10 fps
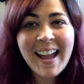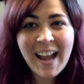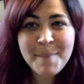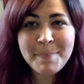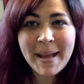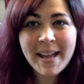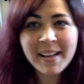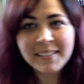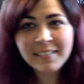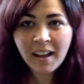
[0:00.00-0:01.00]
I'm
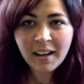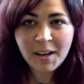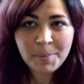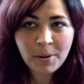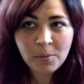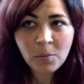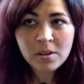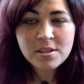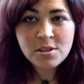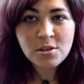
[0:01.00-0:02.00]
back, and Capone
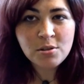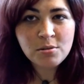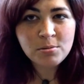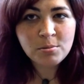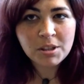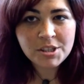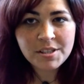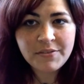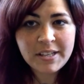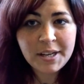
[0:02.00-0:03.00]
wants to watch the
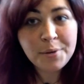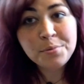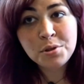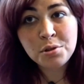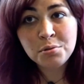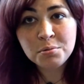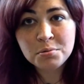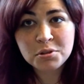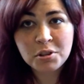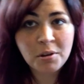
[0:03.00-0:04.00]
video too,
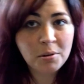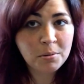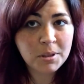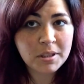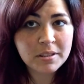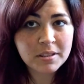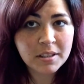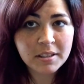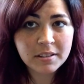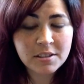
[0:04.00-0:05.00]
so he's gonna
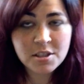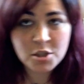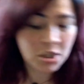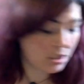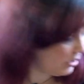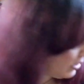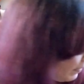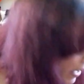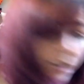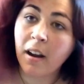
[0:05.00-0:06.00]
just chill in the
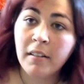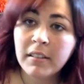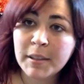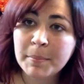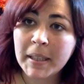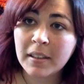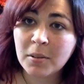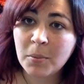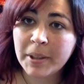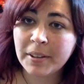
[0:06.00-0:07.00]
background and be a little
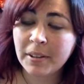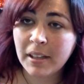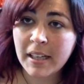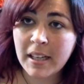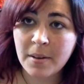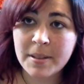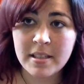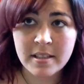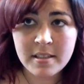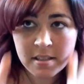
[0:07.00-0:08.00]
weirdo like he always
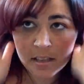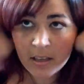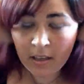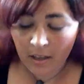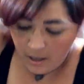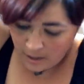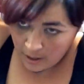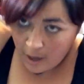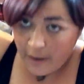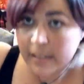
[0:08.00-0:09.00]
is.
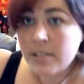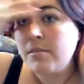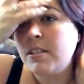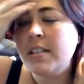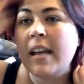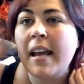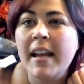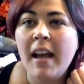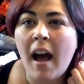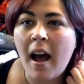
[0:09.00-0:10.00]
Alright, so
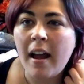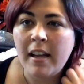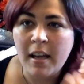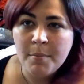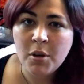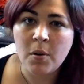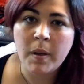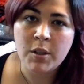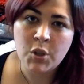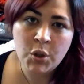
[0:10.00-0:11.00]
today I am
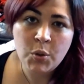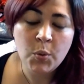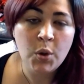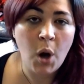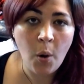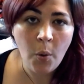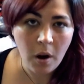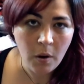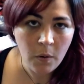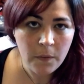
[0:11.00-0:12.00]
going to go
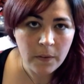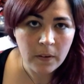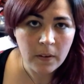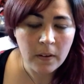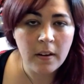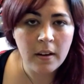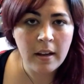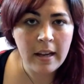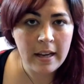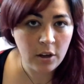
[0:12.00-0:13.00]
over
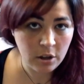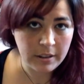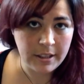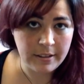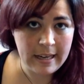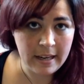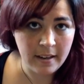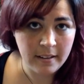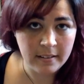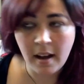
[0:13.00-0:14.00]
curling your hair.
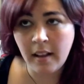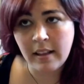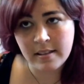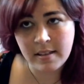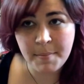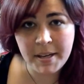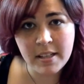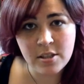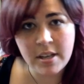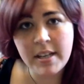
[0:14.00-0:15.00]
Last time I did
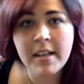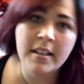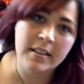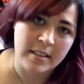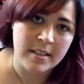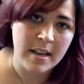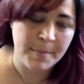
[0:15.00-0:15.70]
straightening, this time